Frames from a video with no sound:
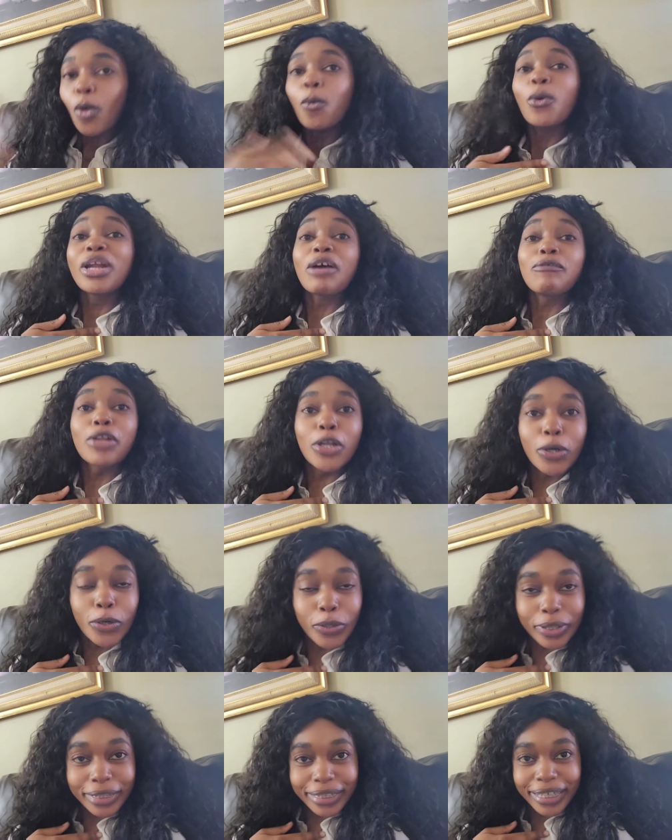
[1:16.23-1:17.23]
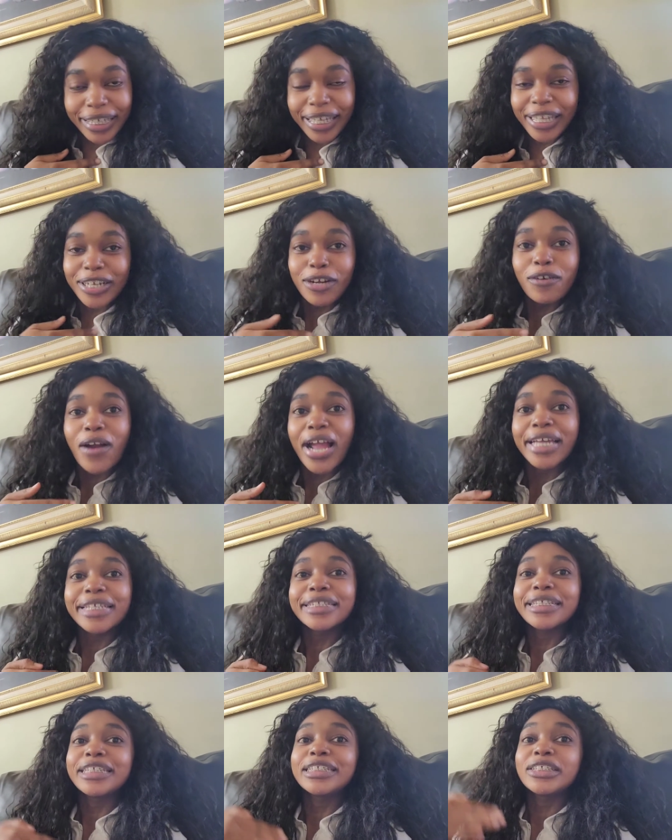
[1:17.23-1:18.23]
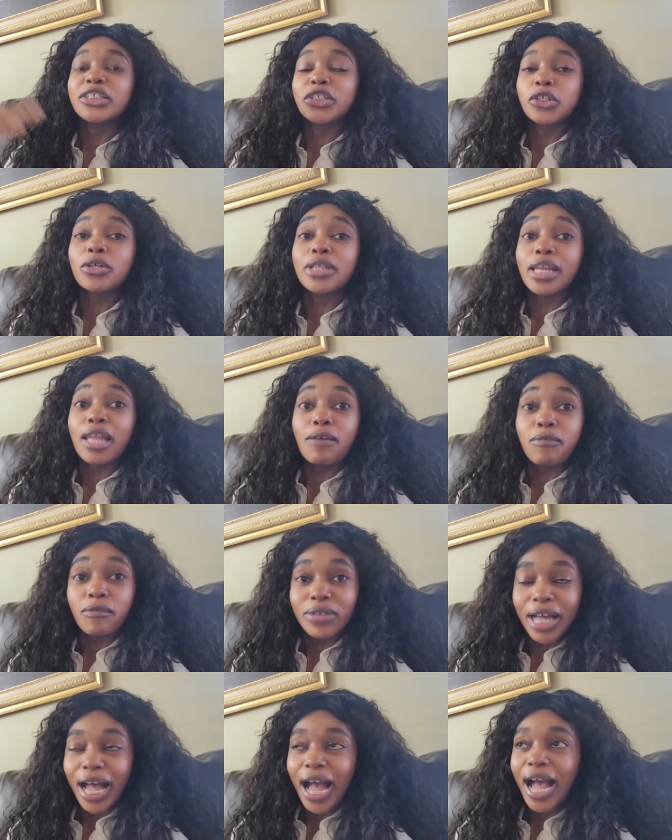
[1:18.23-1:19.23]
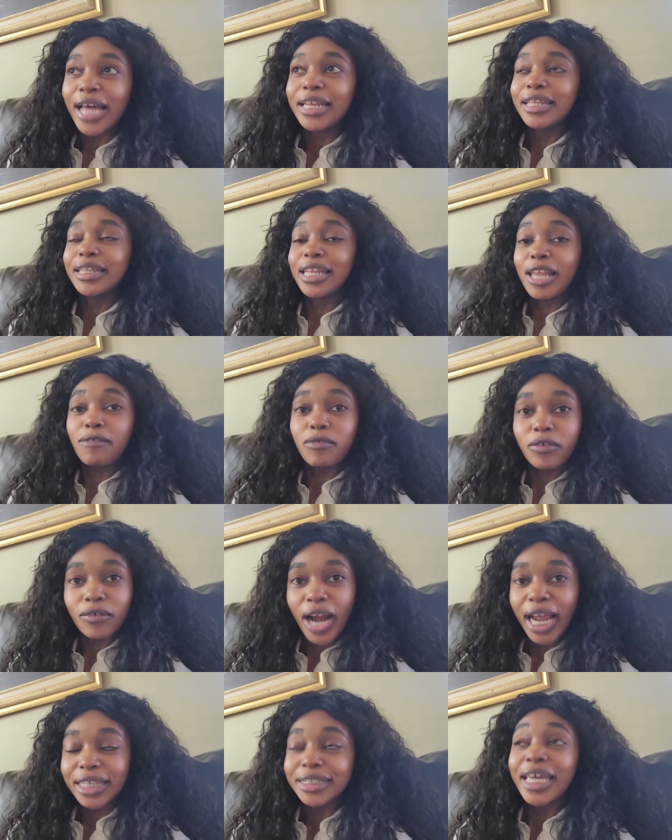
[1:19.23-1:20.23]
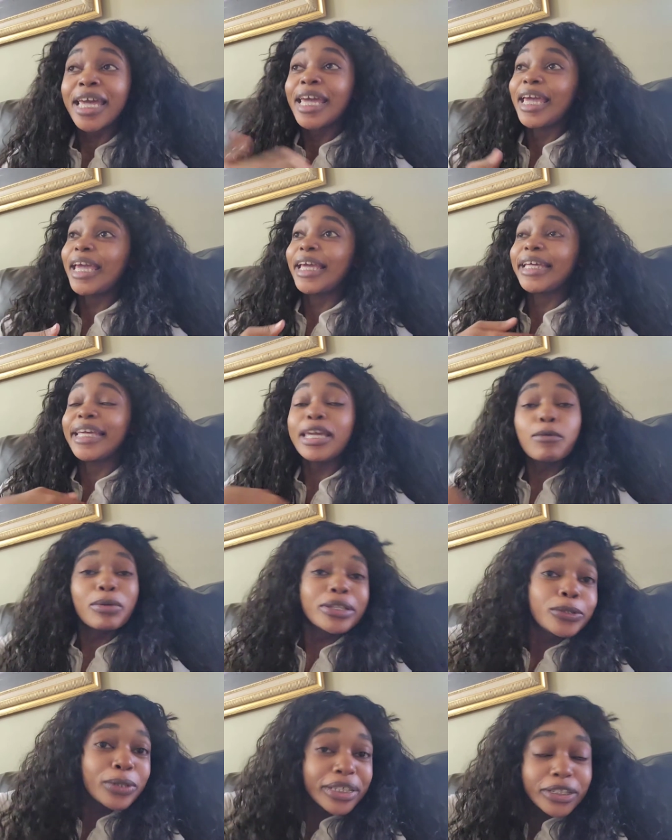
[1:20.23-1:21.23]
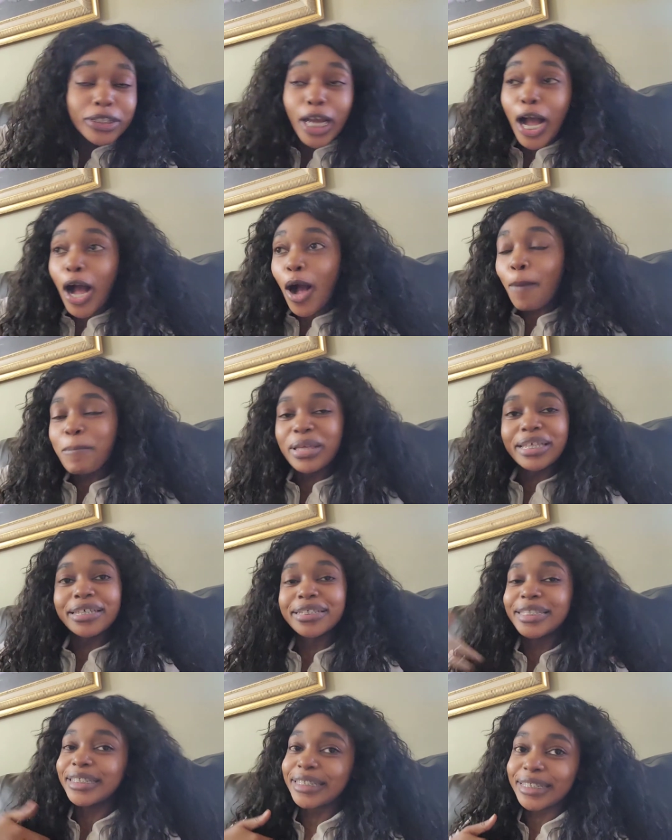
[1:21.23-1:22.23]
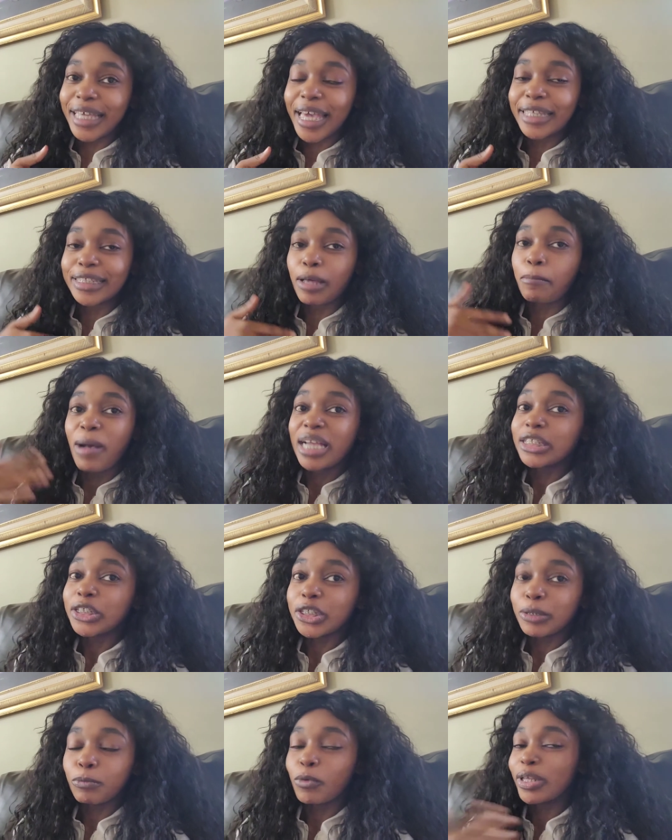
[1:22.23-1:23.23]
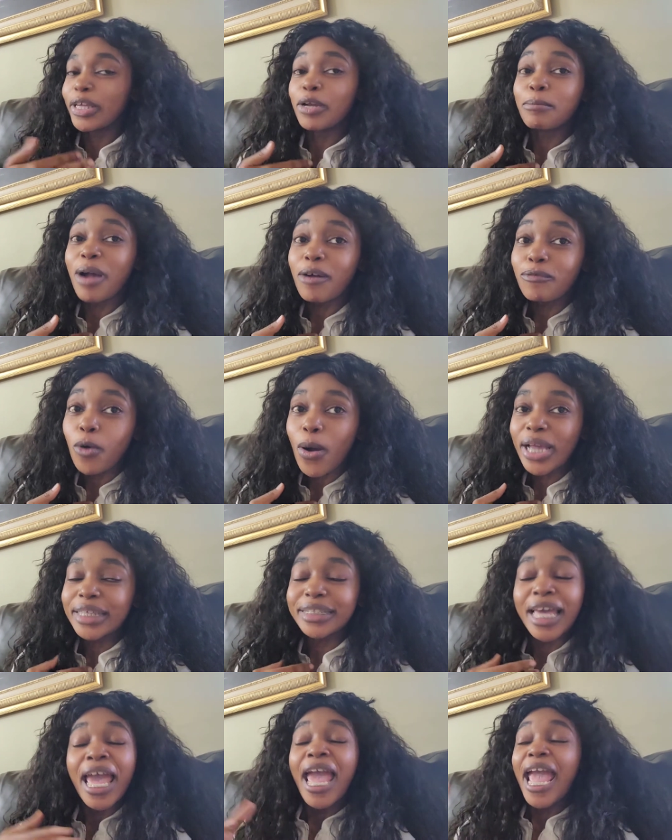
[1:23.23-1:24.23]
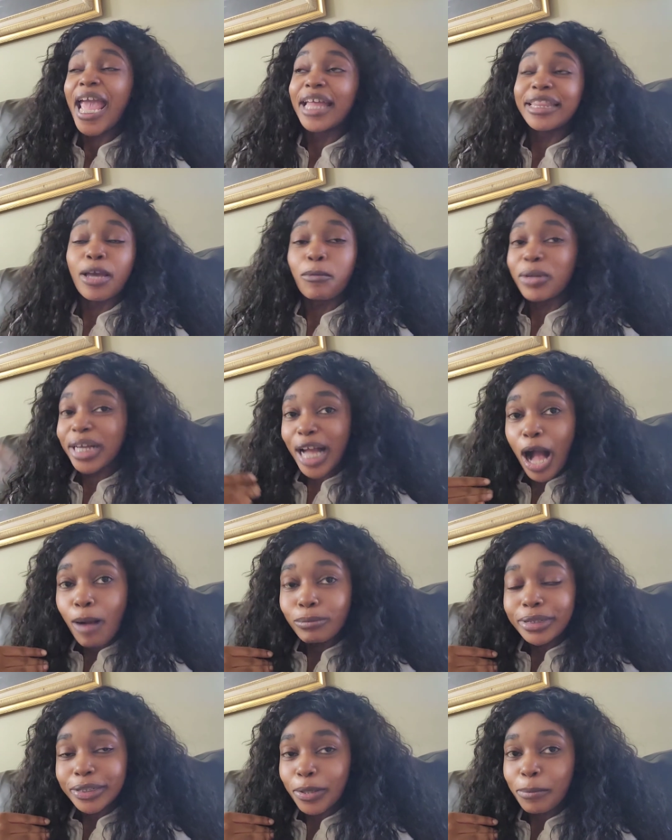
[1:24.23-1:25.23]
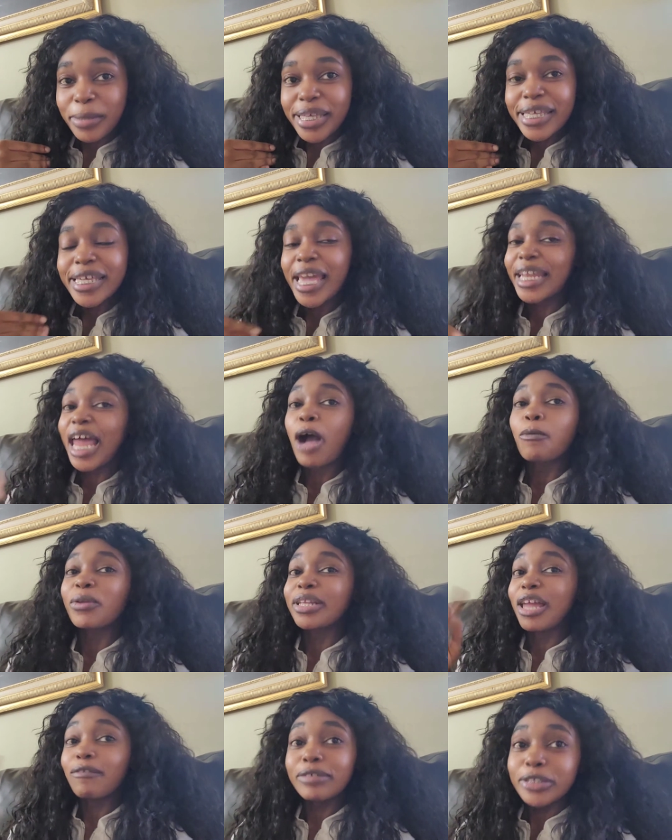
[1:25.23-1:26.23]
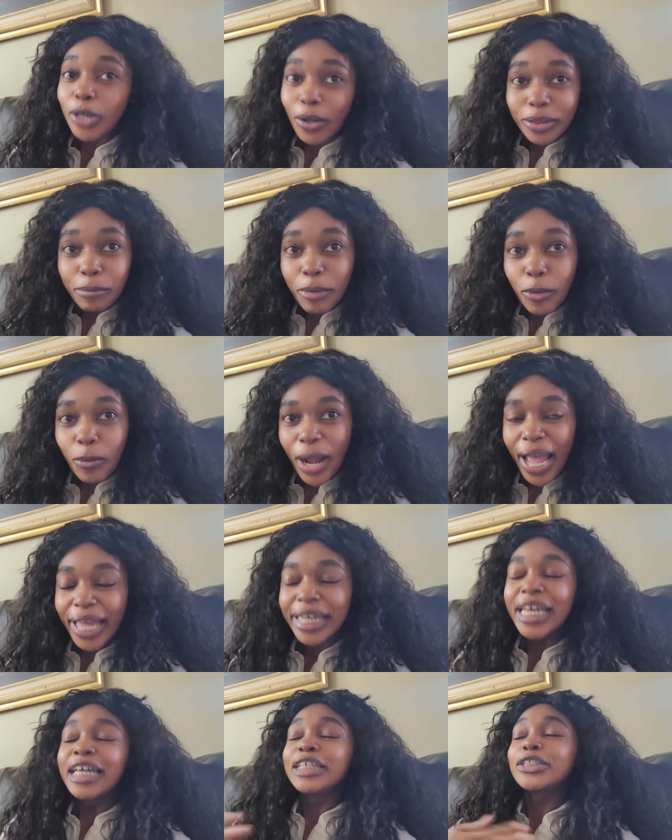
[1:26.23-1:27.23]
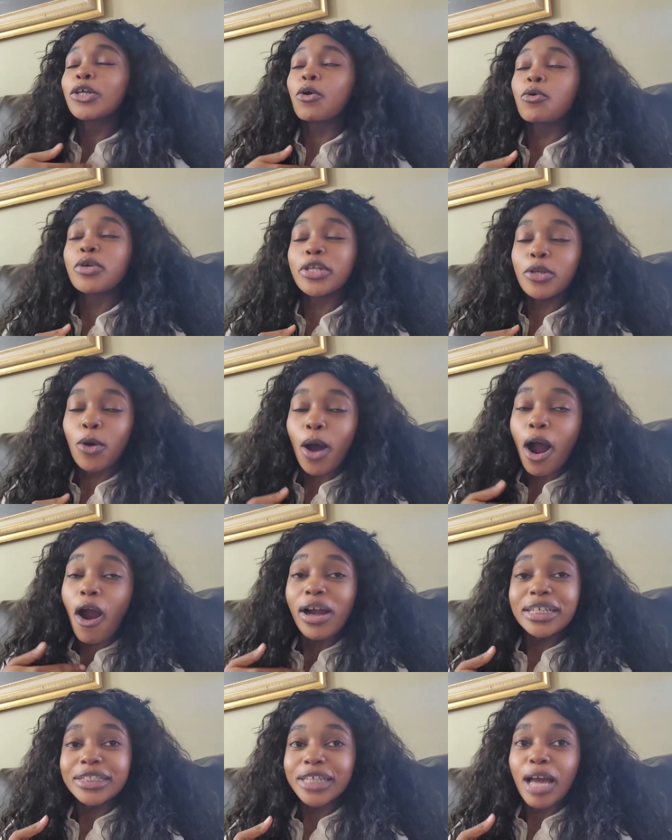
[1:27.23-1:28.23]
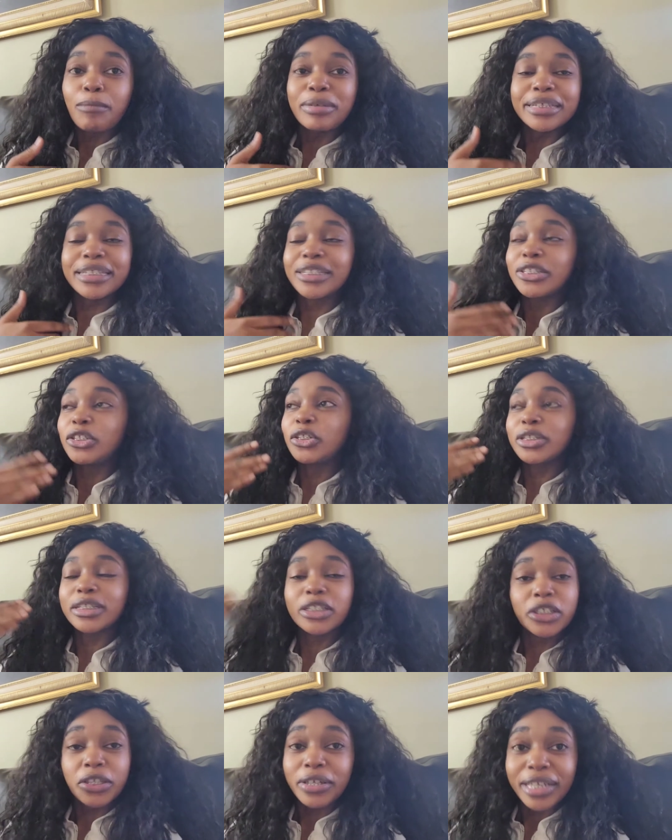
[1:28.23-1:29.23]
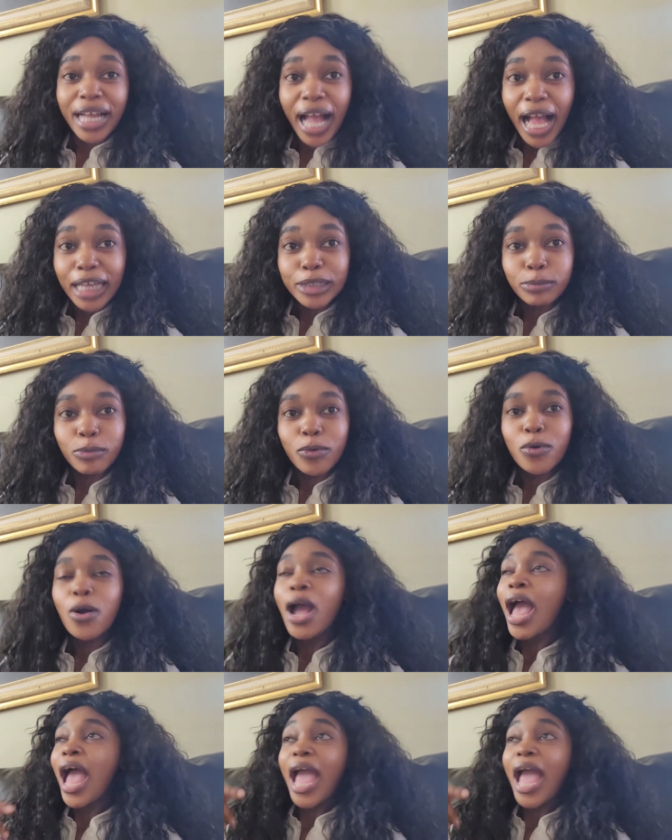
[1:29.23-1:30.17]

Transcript: what I've learned in Christ and to share the love of God and the love of Christ. And He will do the job because He says, uh, My sheep will hear my voice and they will come to me and I will never draw them away. So, you know, our job is to just share the gospel